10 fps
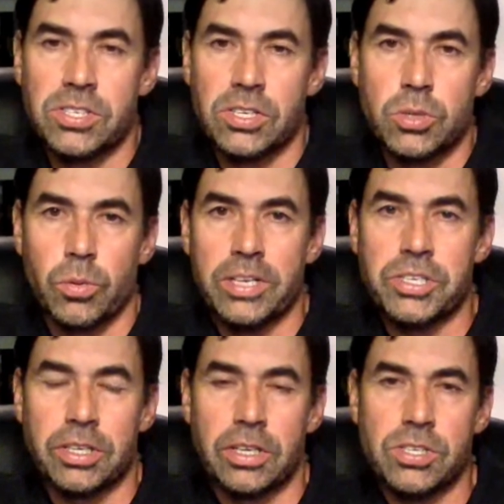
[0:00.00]

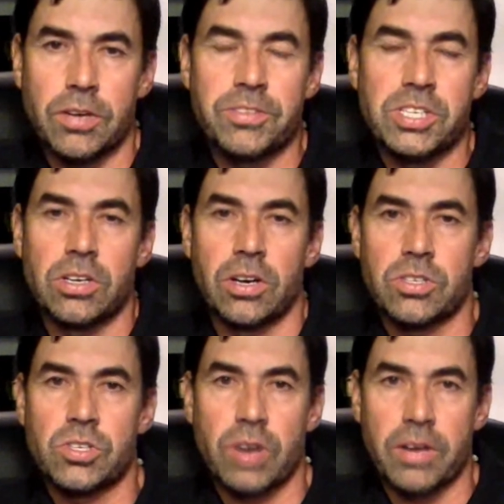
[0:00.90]
situation. It's obviously
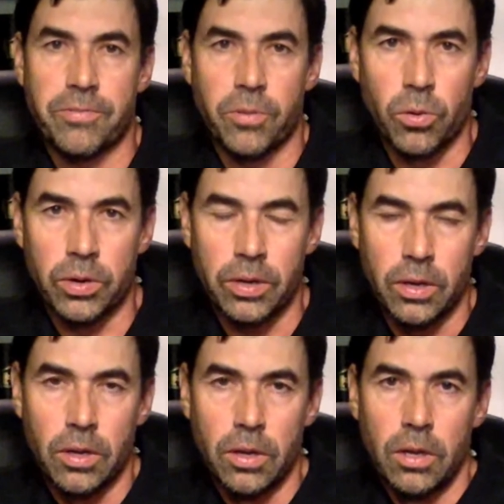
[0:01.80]
not as straightforward
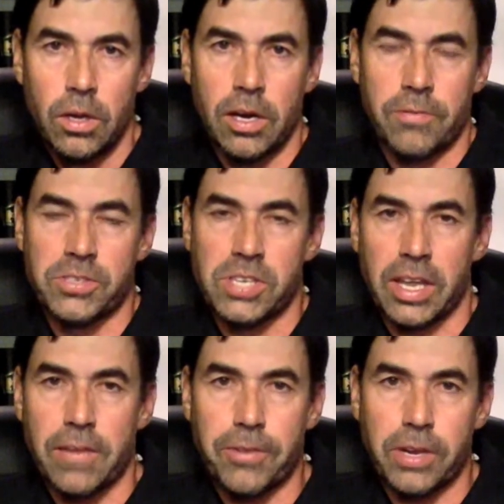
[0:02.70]
for
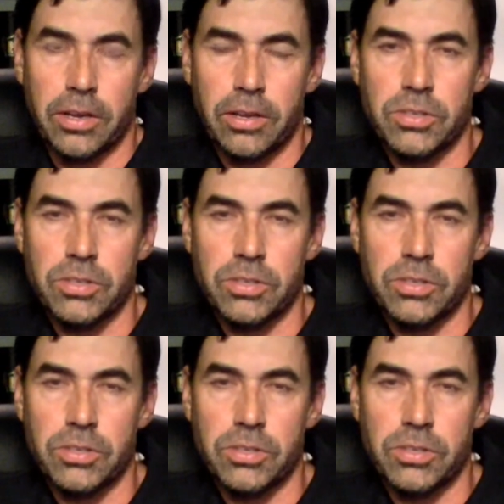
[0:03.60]
South Africa.